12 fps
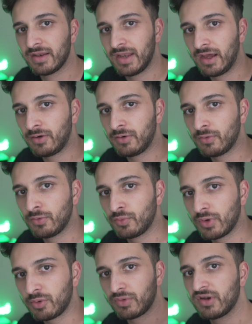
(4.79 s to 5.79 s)
Now
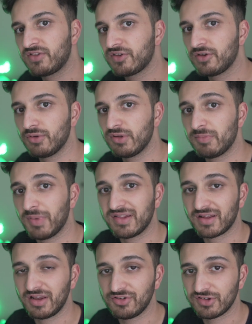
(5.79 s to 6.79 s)
what I wanted to do is
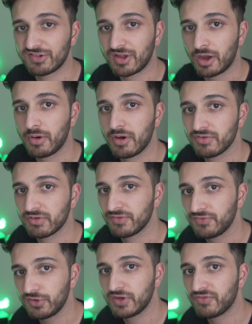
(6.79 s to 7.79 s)
basically just go over a
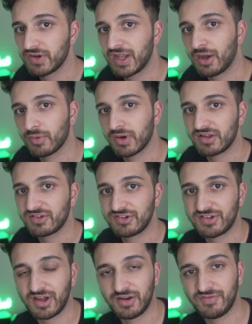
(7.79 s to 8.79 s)
few different networks,
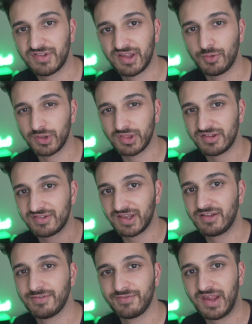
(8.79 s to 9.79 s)
just kind of see what the
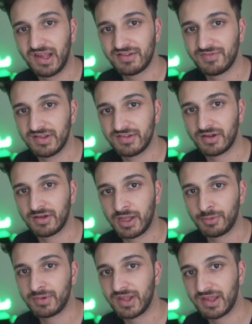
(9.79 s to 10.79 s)
state of gas fees are
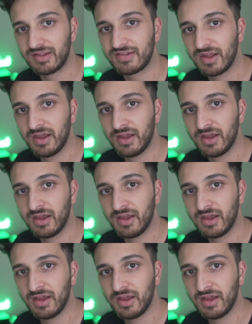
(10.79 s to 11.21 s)
nowadays